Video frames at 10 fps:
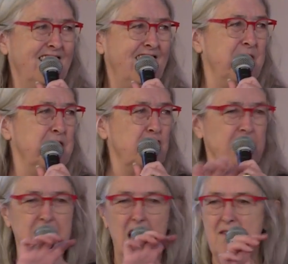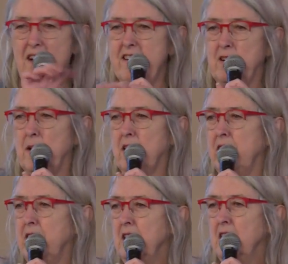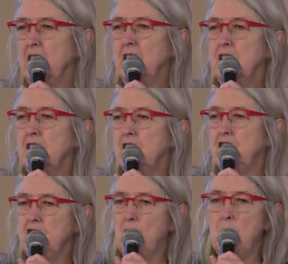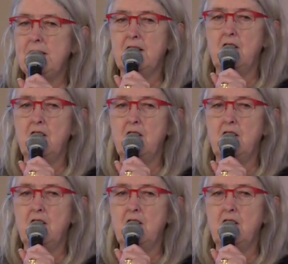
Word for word: And they just say very quickly, she always